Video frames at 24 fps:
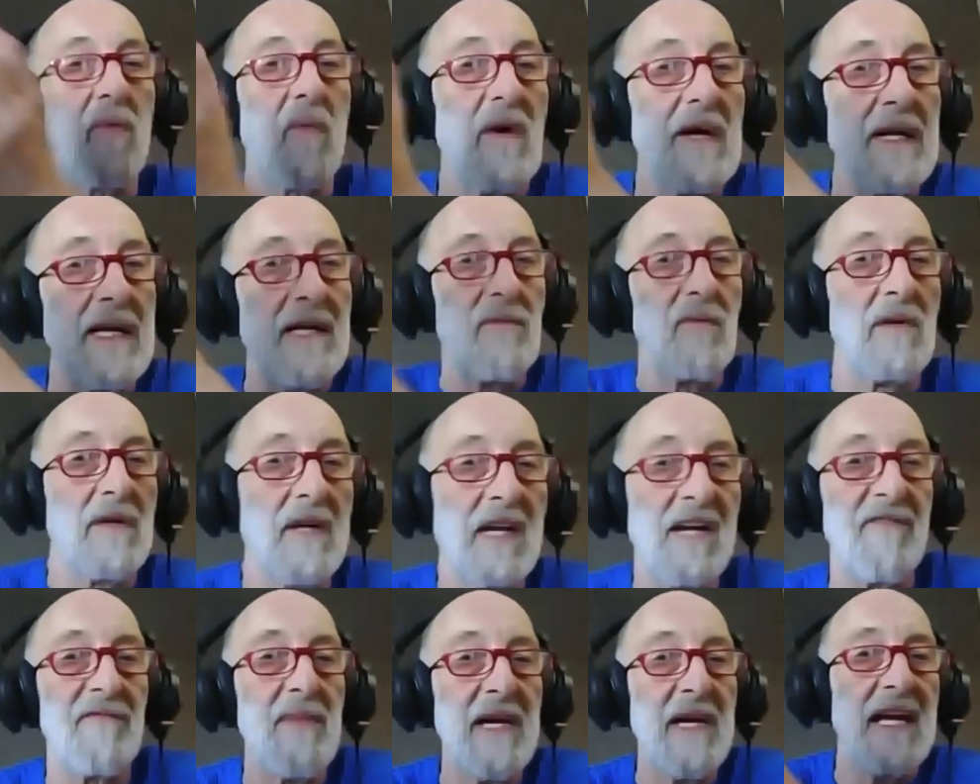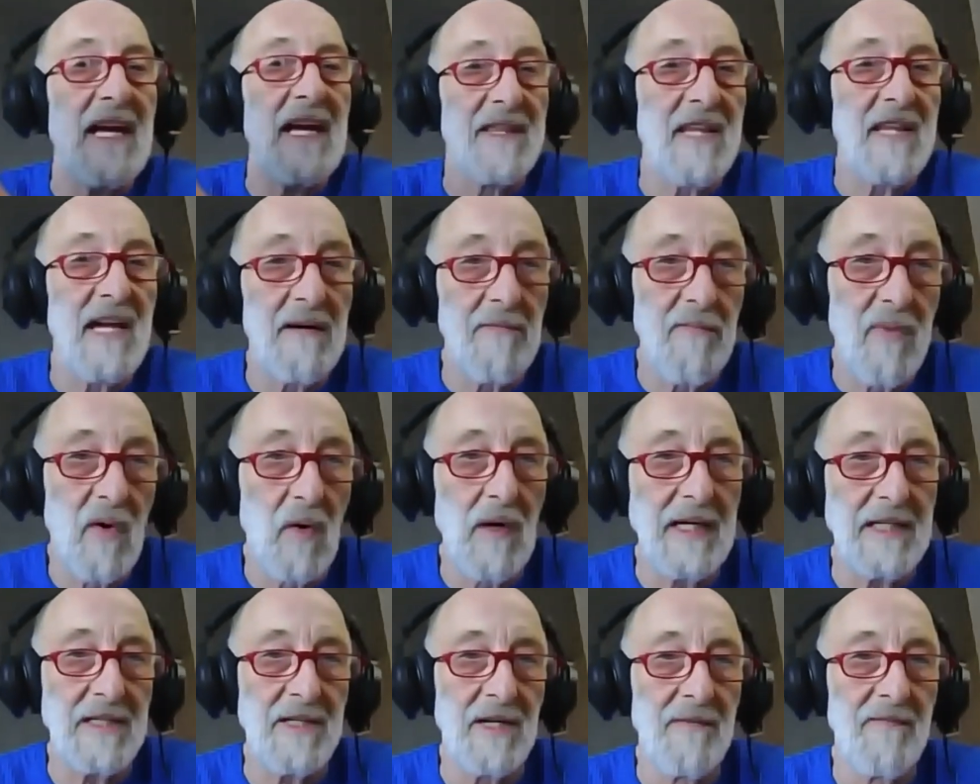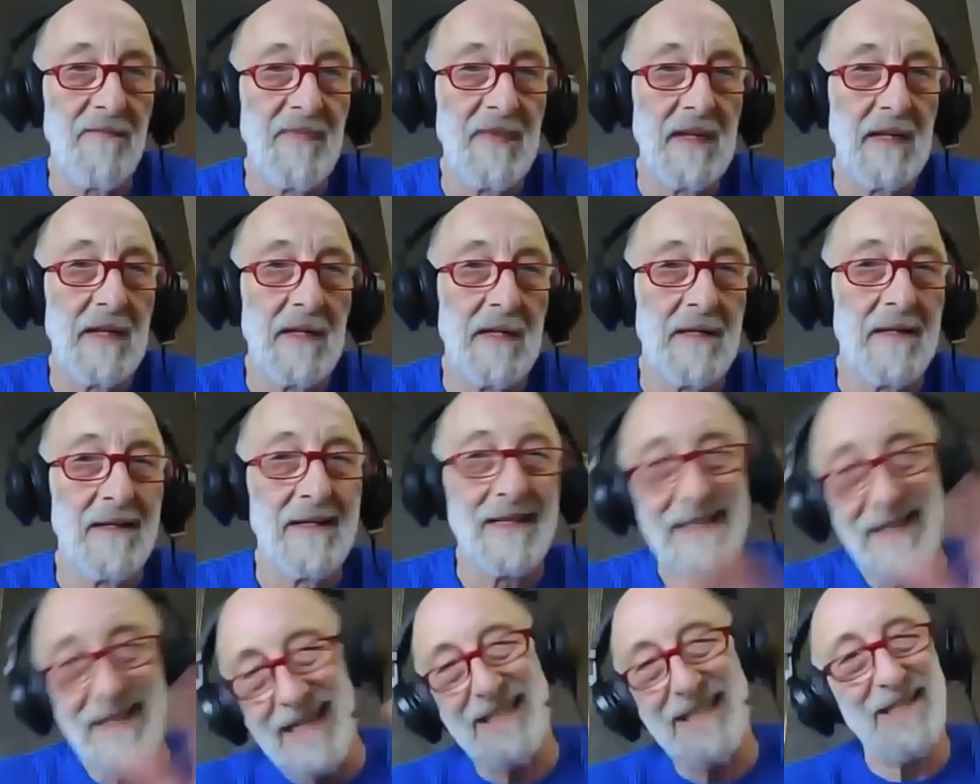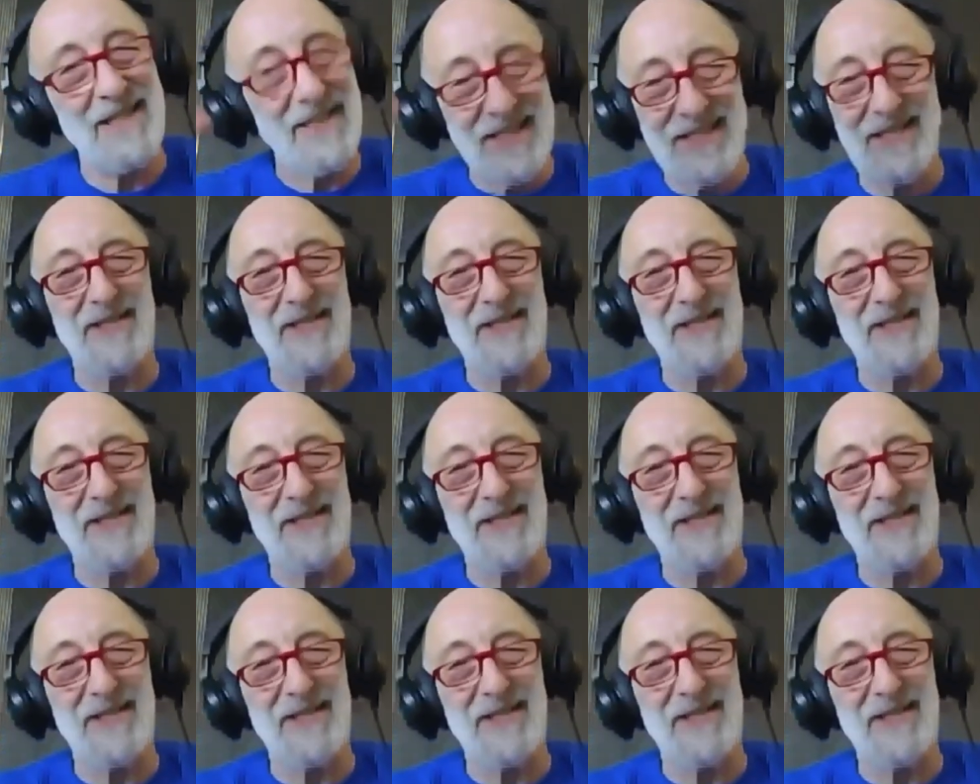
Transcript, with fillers: what it will give me at that point. It's